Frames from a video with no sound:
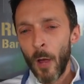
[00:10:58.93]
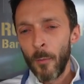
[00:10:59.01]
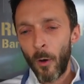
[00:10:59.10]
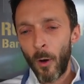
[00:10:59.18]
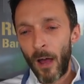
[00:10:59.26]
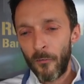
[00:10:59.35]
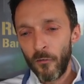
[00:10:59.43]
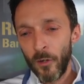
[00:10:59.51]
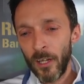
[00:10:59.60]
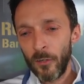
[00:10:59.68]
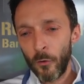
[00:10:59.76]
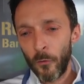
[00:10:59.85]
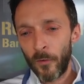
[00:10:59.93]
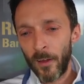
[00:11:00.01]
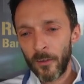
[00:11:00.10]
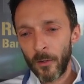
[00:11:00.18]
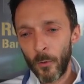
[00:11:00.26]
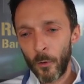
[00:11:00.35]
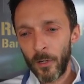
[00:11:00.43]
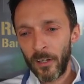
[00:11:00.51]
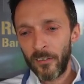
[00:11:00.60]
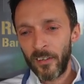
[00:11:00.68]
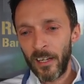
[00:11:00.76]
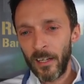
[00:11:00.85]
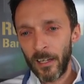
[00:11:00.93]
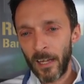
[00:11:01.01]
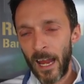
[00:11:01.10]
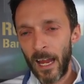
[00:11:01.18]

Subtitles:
But I really do think that we're going to see